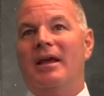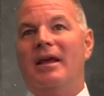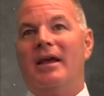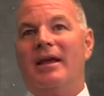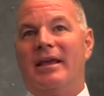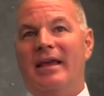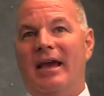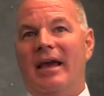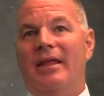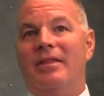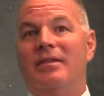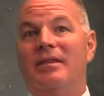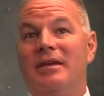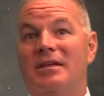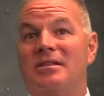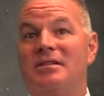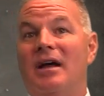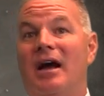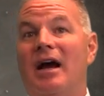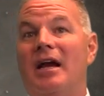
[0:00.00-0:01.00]
Again,
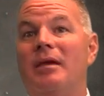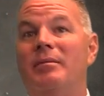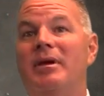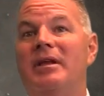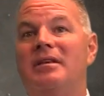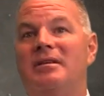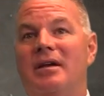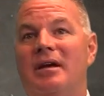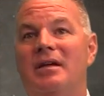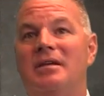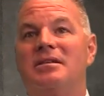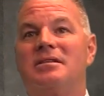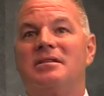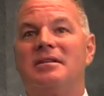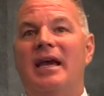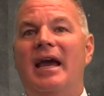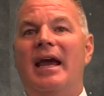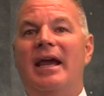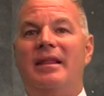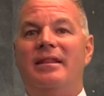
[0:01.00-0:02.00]
this document does
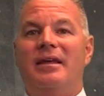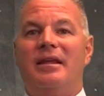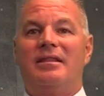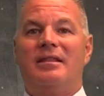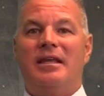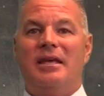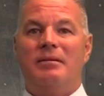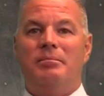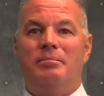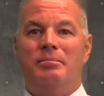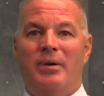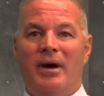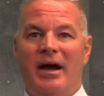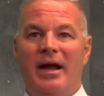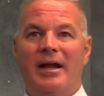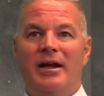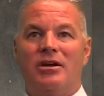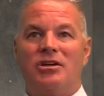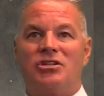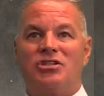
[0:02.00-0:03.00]
say that the
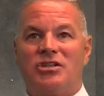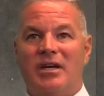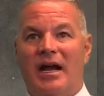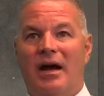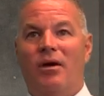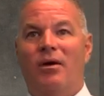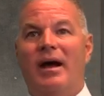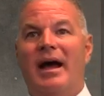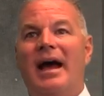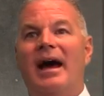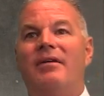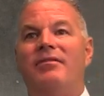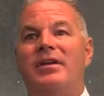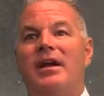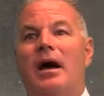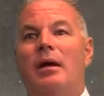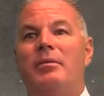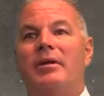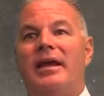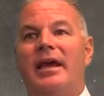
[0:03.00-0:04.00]
buyer shall have
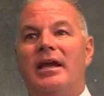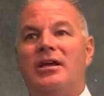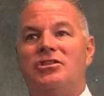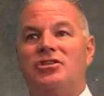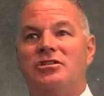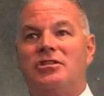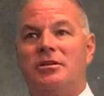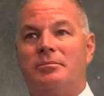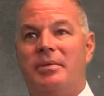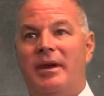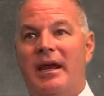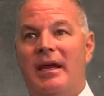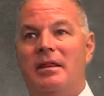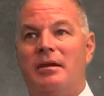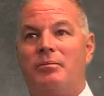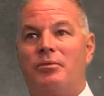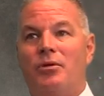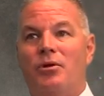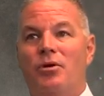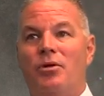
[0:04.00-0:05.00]
the obligation to pay
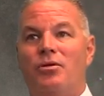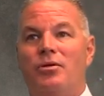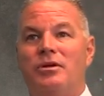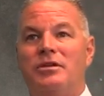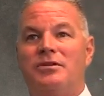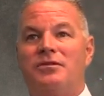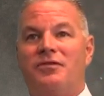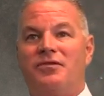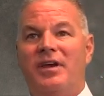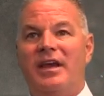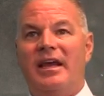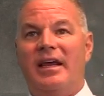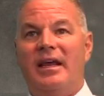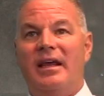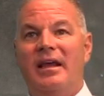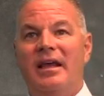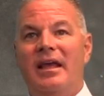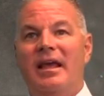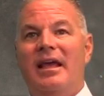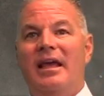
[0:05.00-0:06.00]
the brokerage
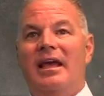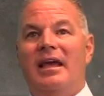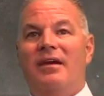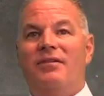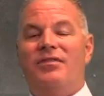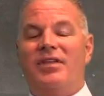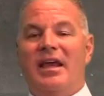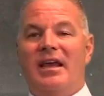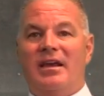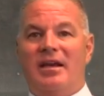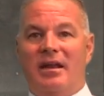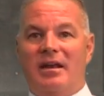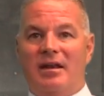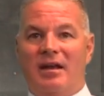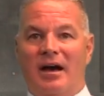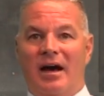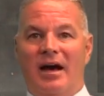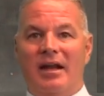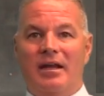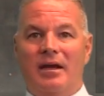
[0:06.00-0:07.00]
fee if they
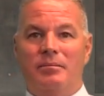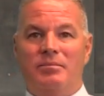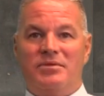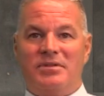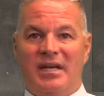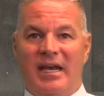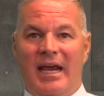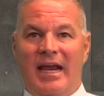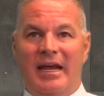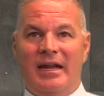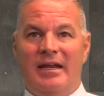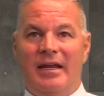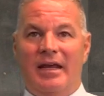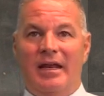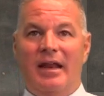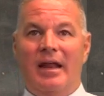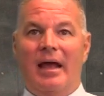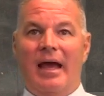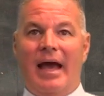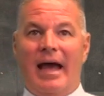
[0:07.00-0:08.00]
cannot obtain
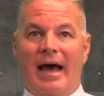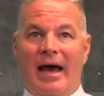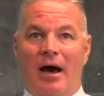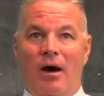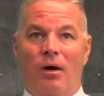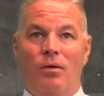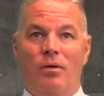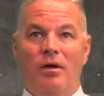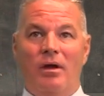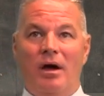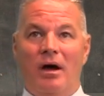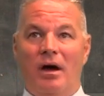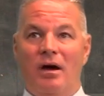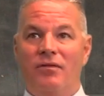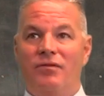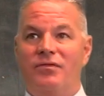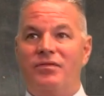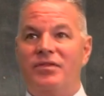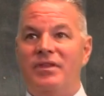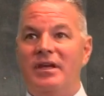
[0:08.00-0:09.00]
it out
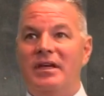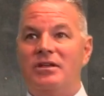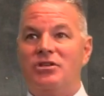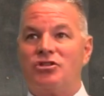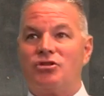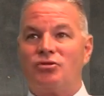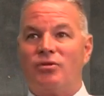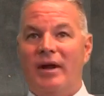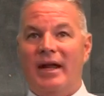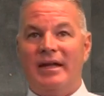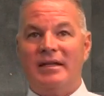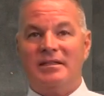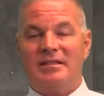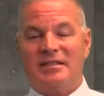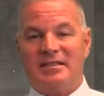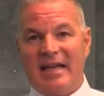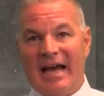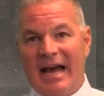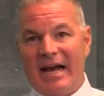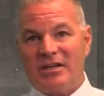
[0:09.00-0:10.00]
of the
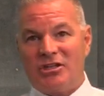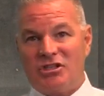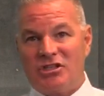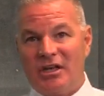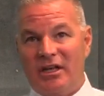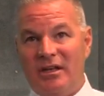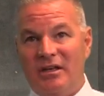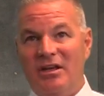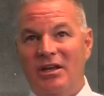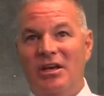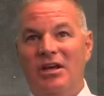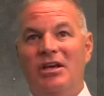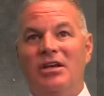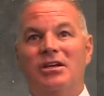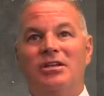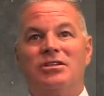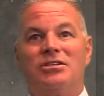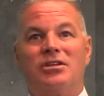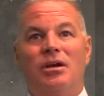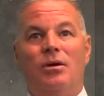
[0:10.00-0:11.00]
transaction.
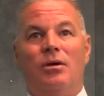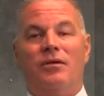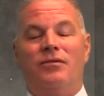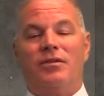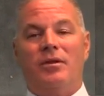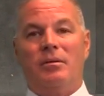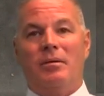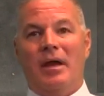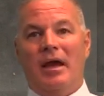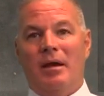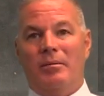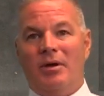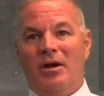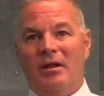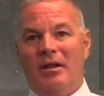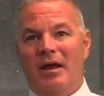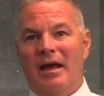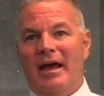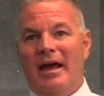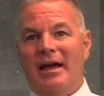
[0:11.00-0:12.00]
So if the
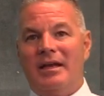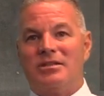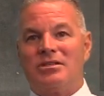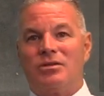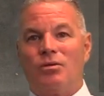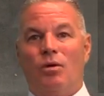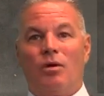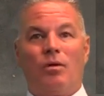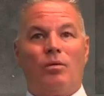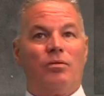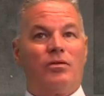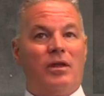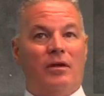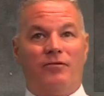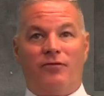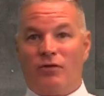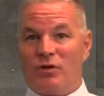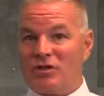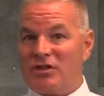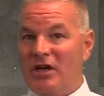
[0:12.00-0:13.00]
MLS or the
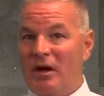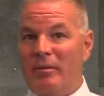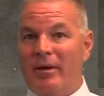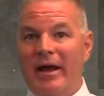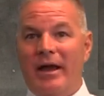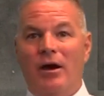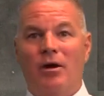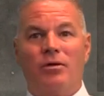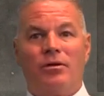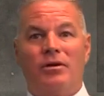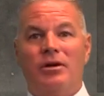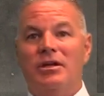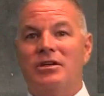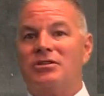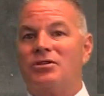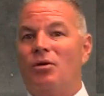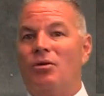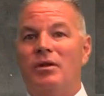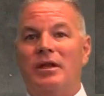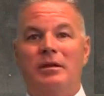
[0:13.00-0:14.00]
for sale by owner
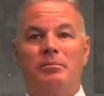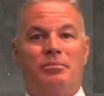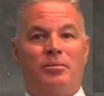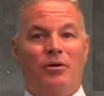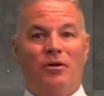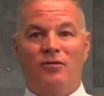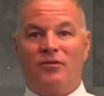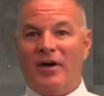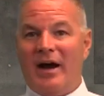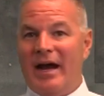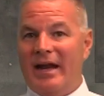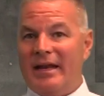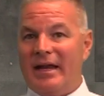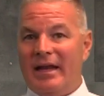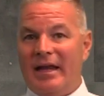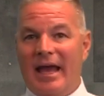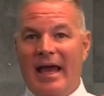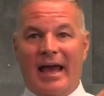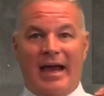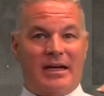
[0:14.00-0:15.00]
is only
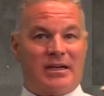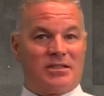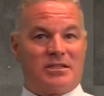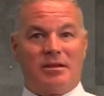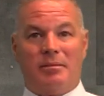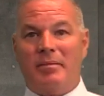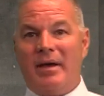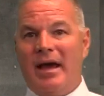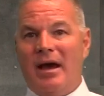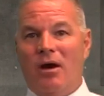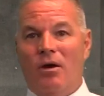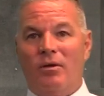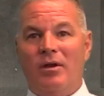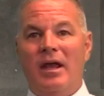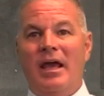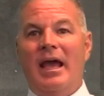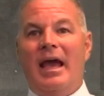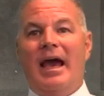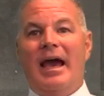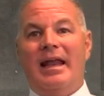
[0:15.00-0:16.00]
providing X amount
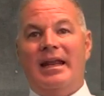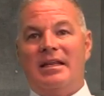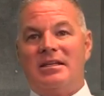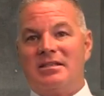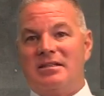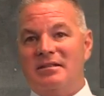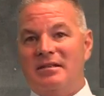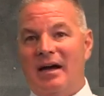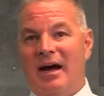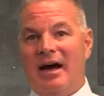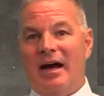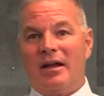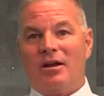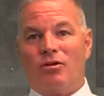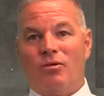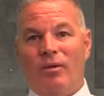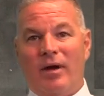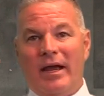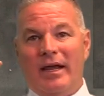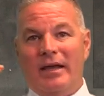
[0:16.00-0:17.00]
and it's not
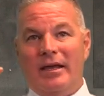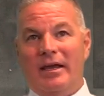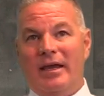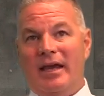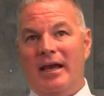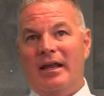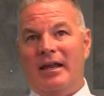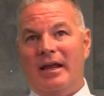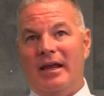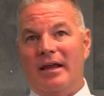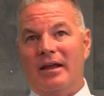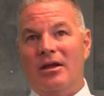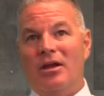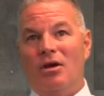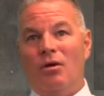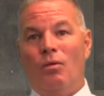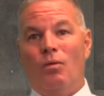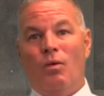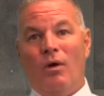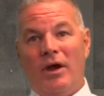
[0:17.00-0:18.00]
quite hitting
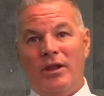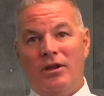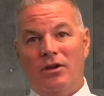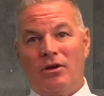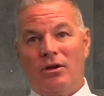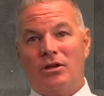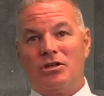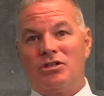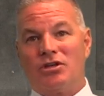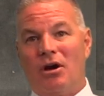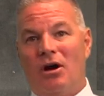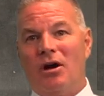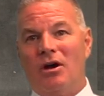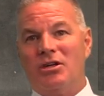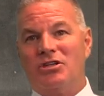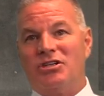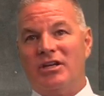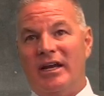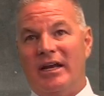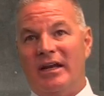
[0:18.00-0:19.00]
what you're
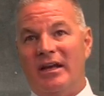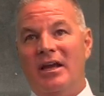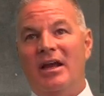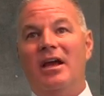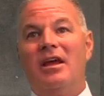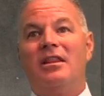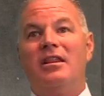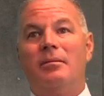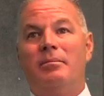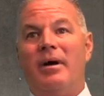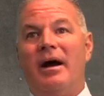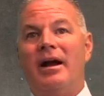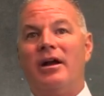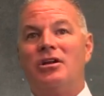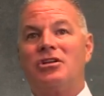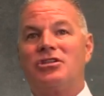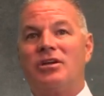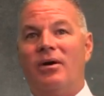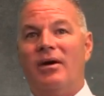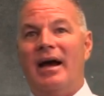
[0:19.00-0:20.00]
charging, the
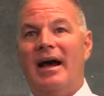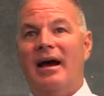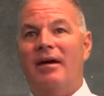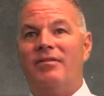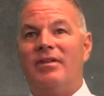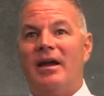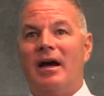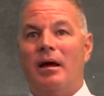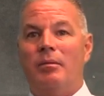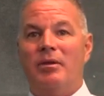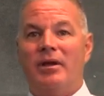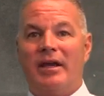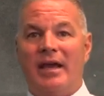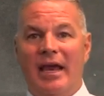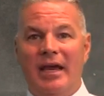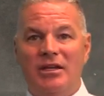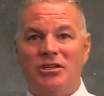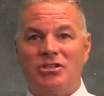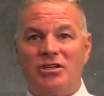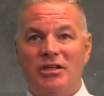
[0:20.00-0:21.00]
buyer shall have the
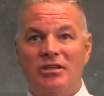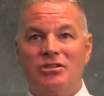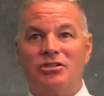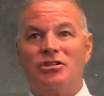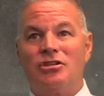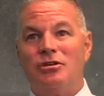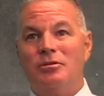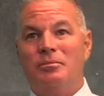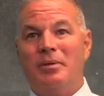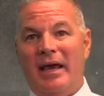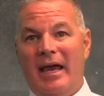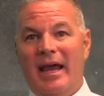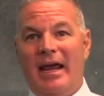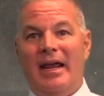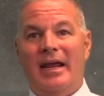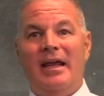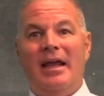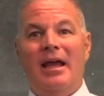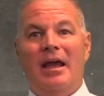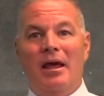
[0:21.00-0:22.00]
obligation to
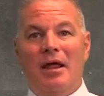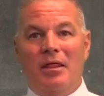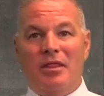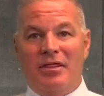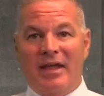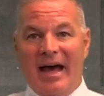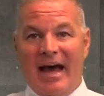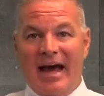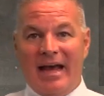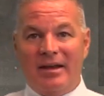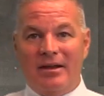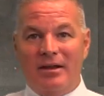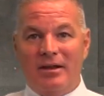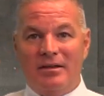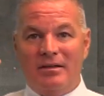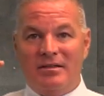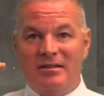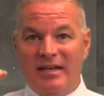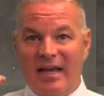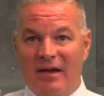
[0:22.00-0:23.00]
pay that
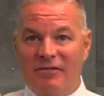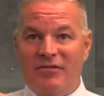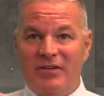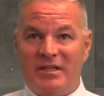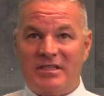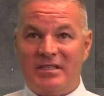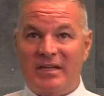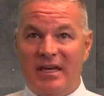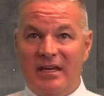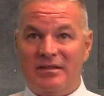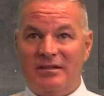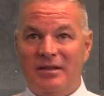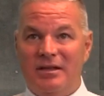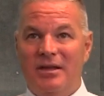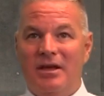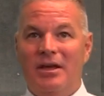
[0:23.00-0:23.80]
deficit.